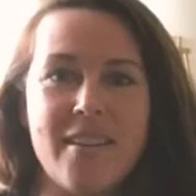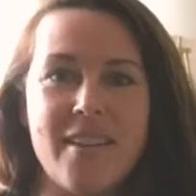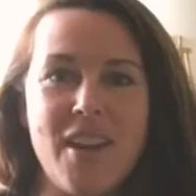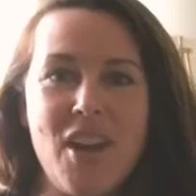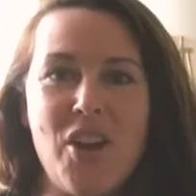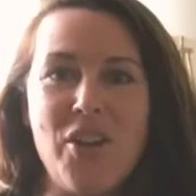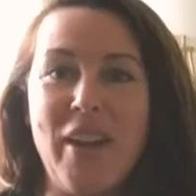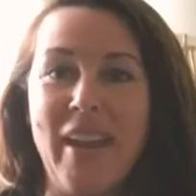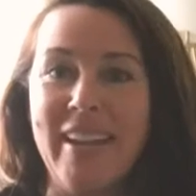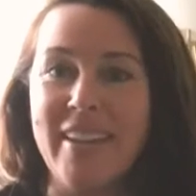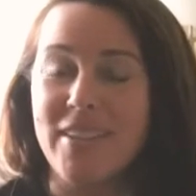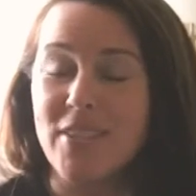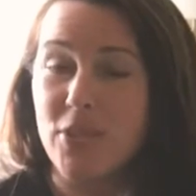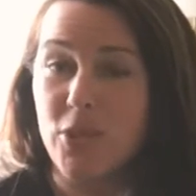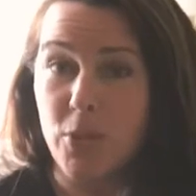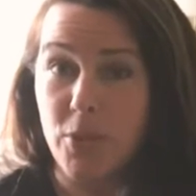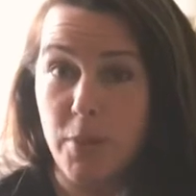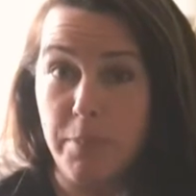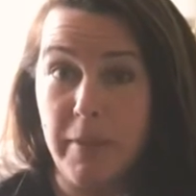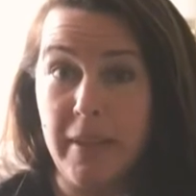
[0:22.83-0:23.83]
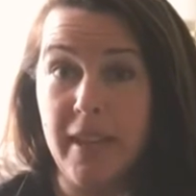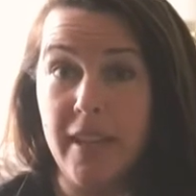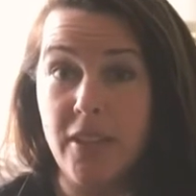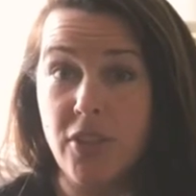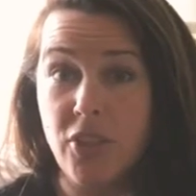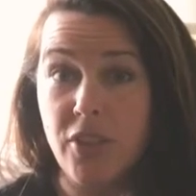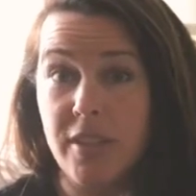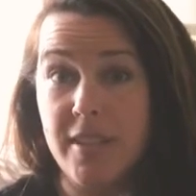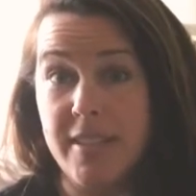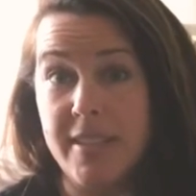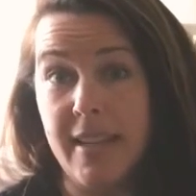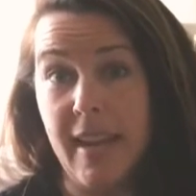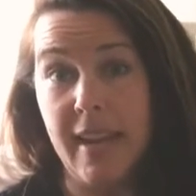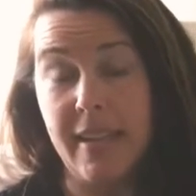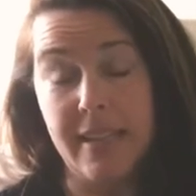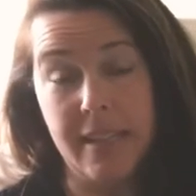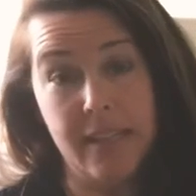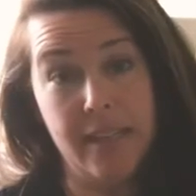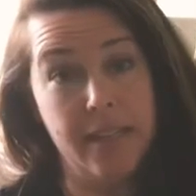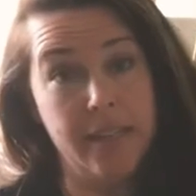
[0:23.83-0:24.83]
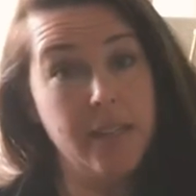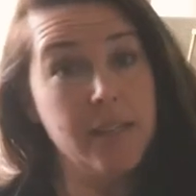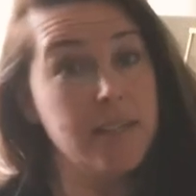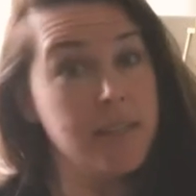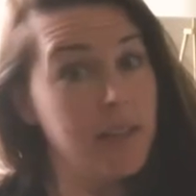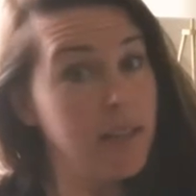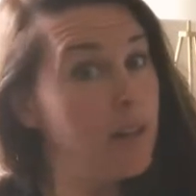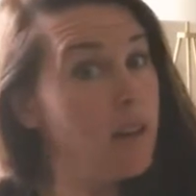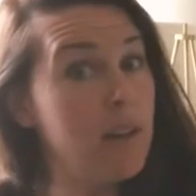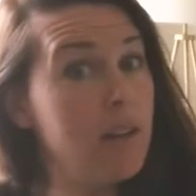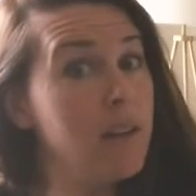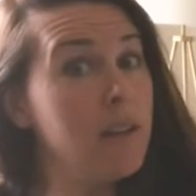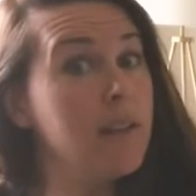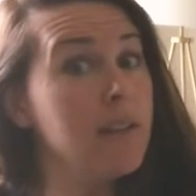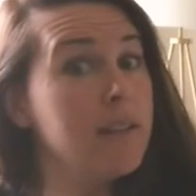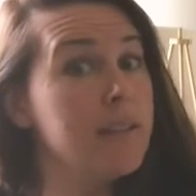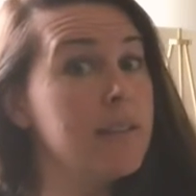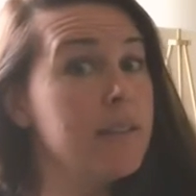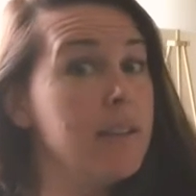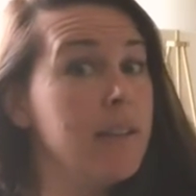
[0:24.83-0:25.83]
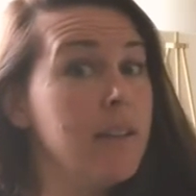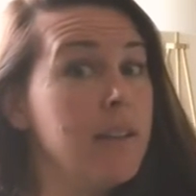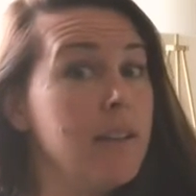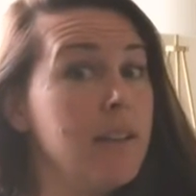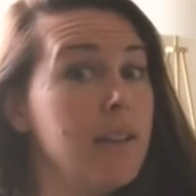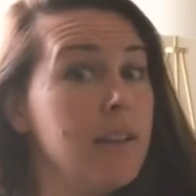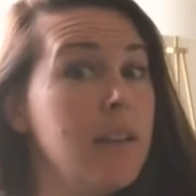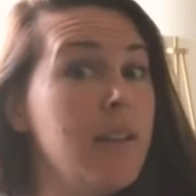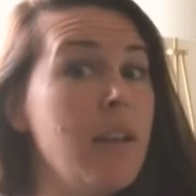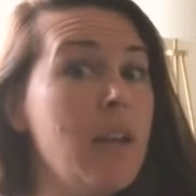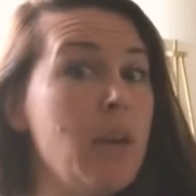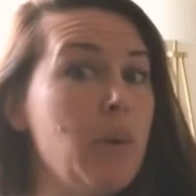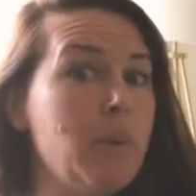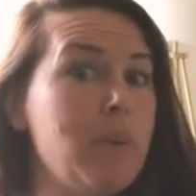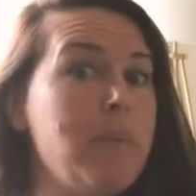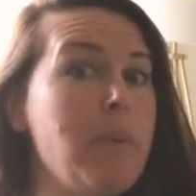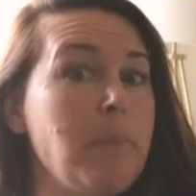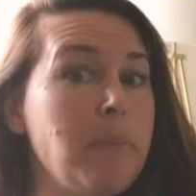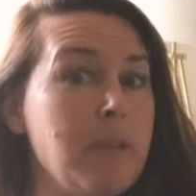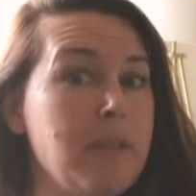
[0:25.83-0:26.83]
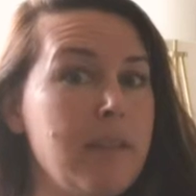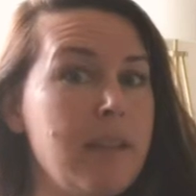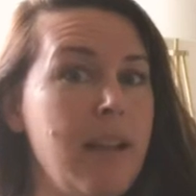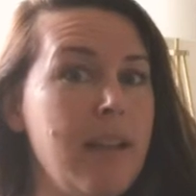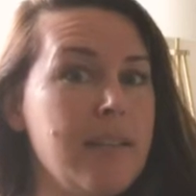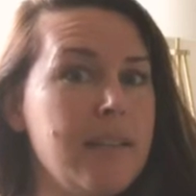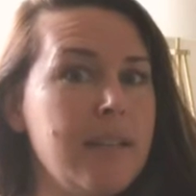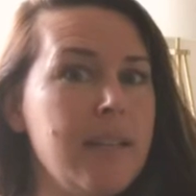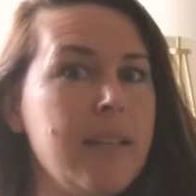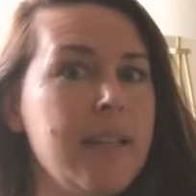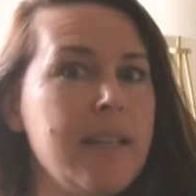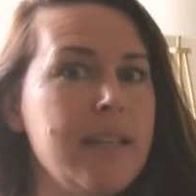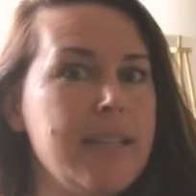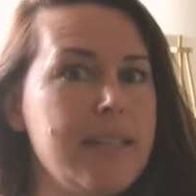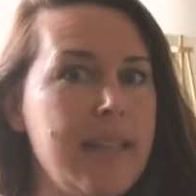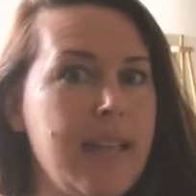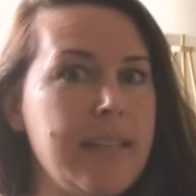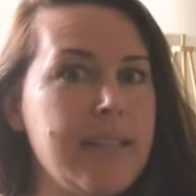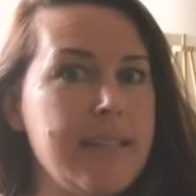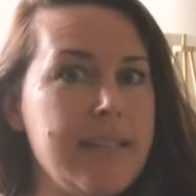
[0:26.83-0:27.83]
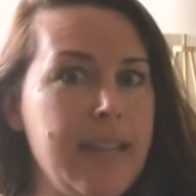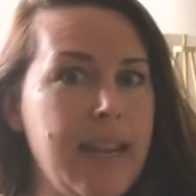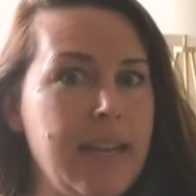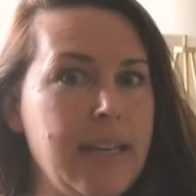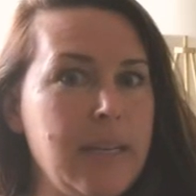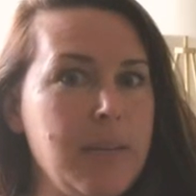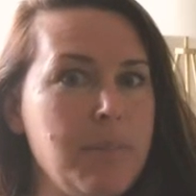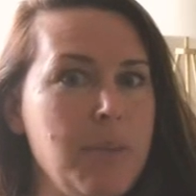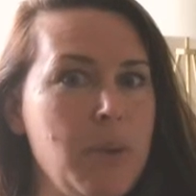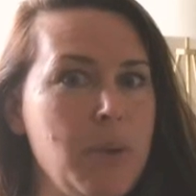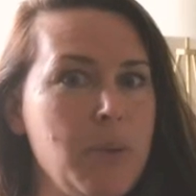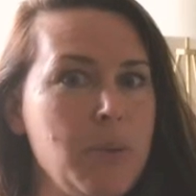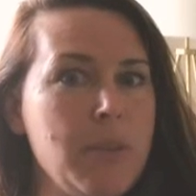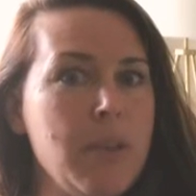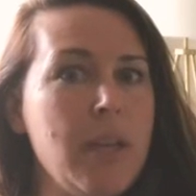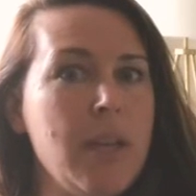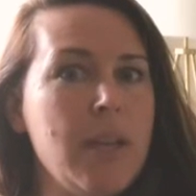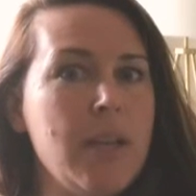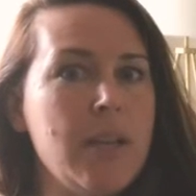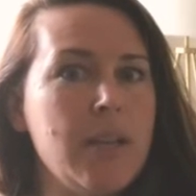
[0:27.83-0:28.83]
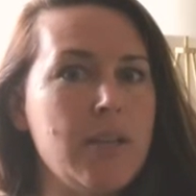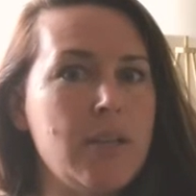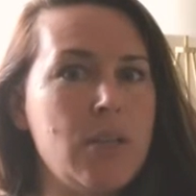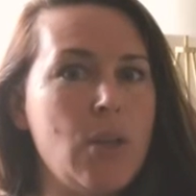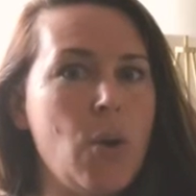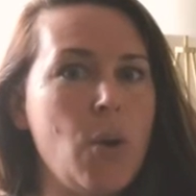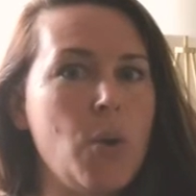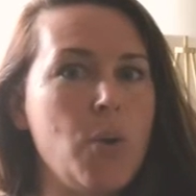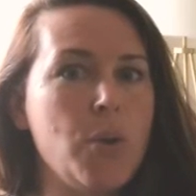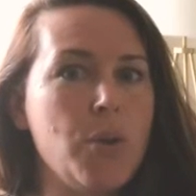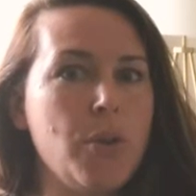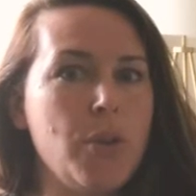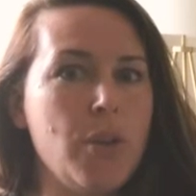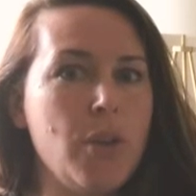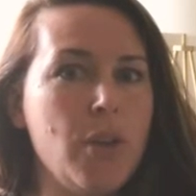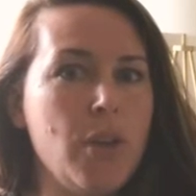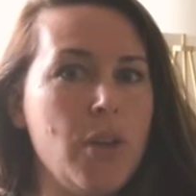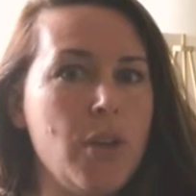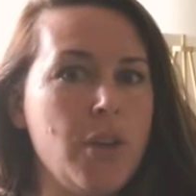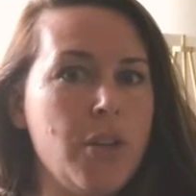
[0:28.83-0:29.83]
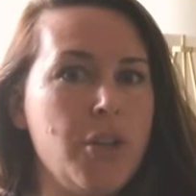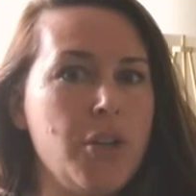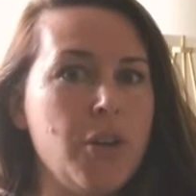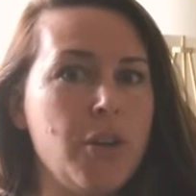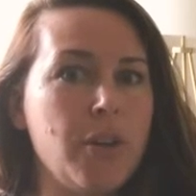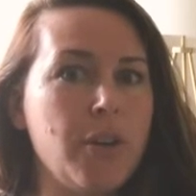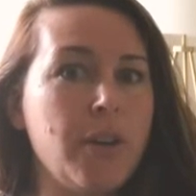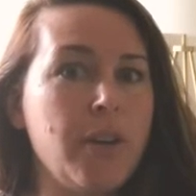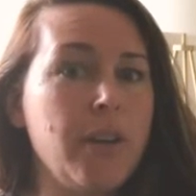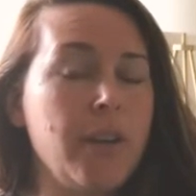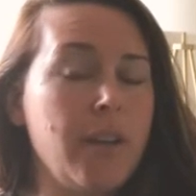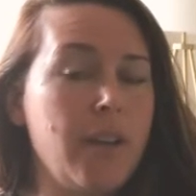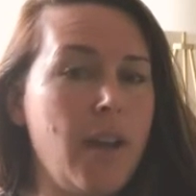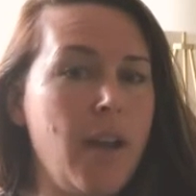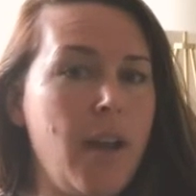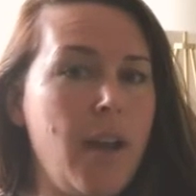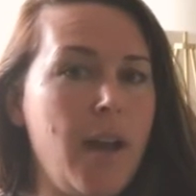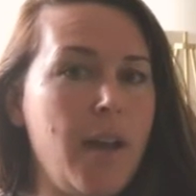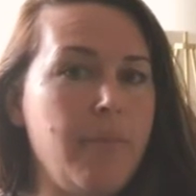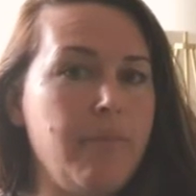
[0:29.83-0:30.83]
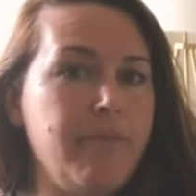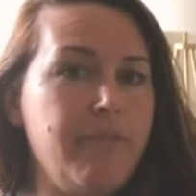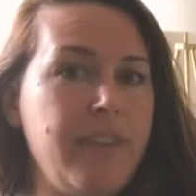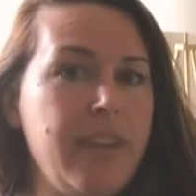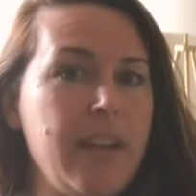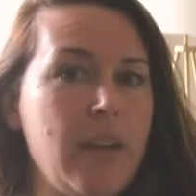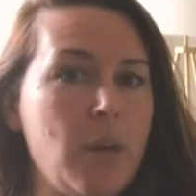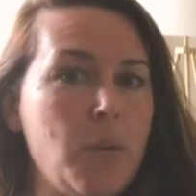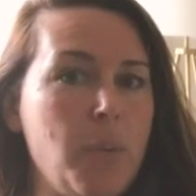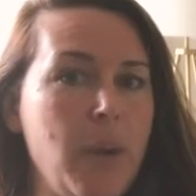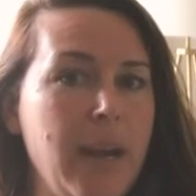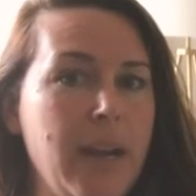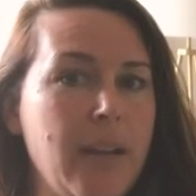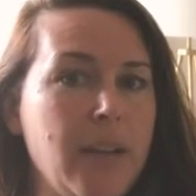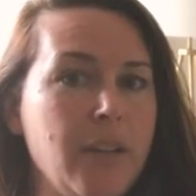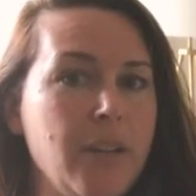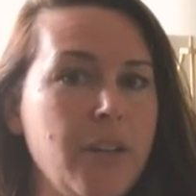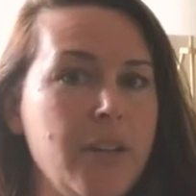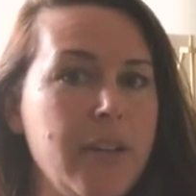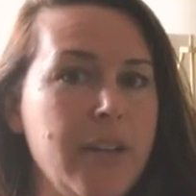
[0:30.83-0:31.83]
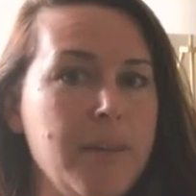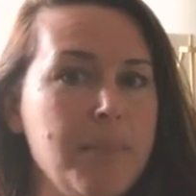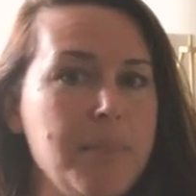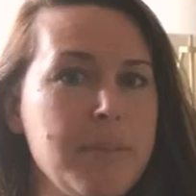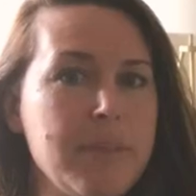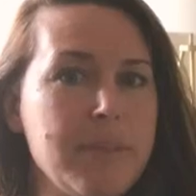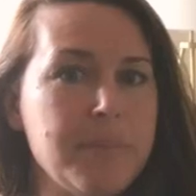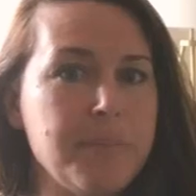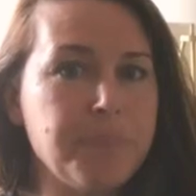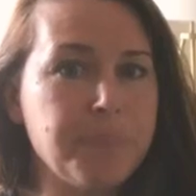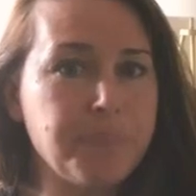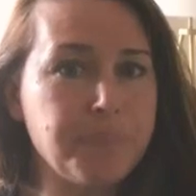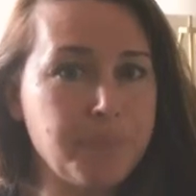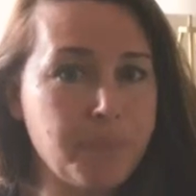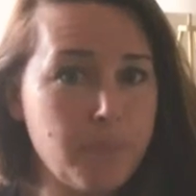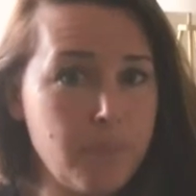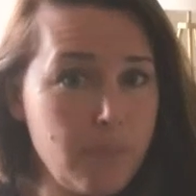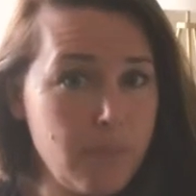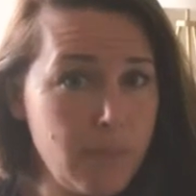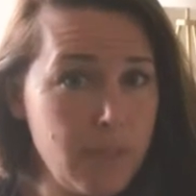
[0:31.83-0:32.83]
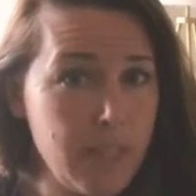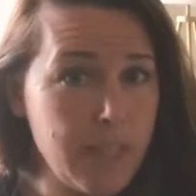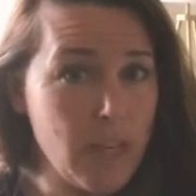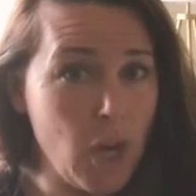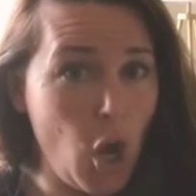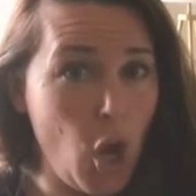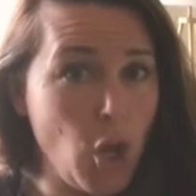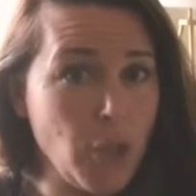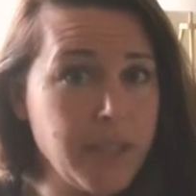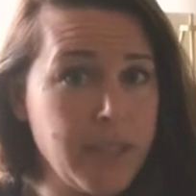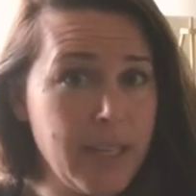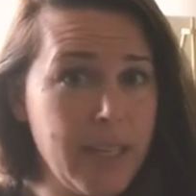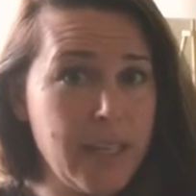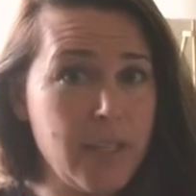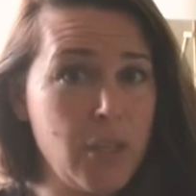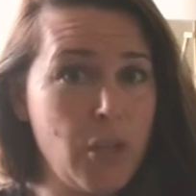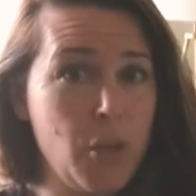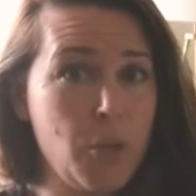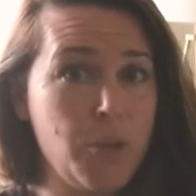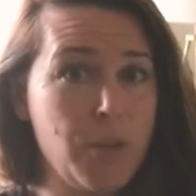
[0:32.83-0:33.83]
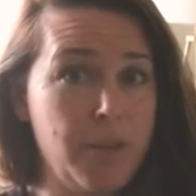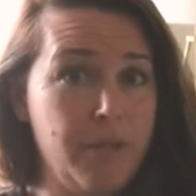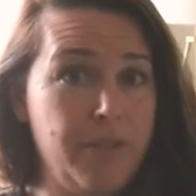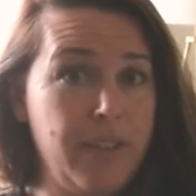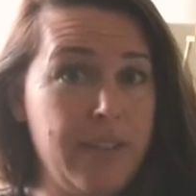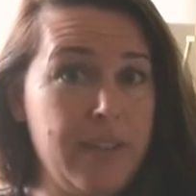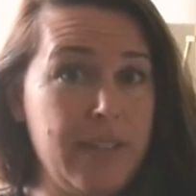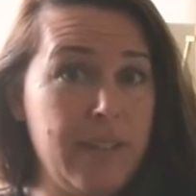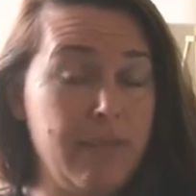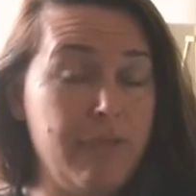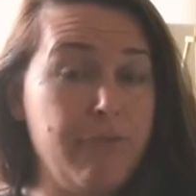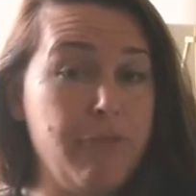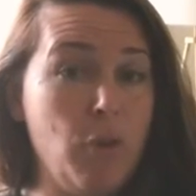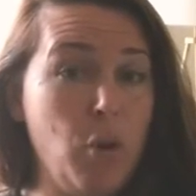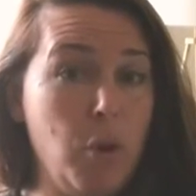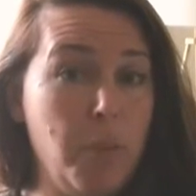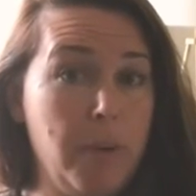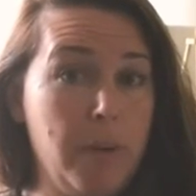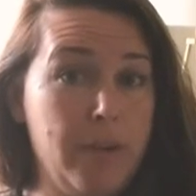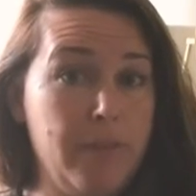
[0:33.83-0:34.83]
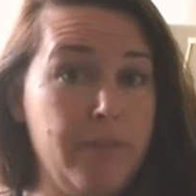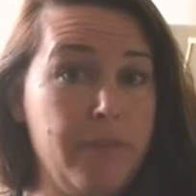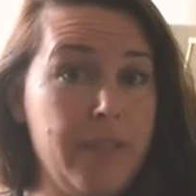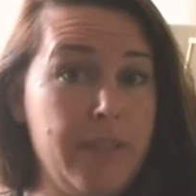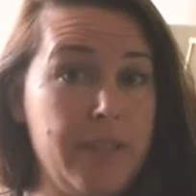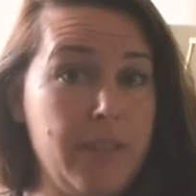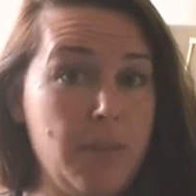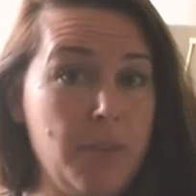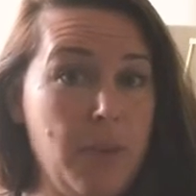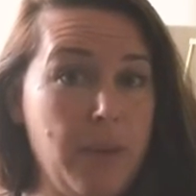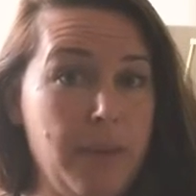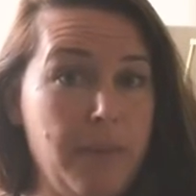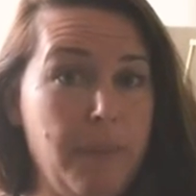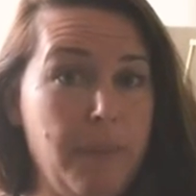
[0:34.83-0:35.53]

Okay, so to begin, you're gonna stand in Tadasana. Remember Tadasana, it's that standing pose. So your feet are right under your hips and all 10 toes are facing forward for this one.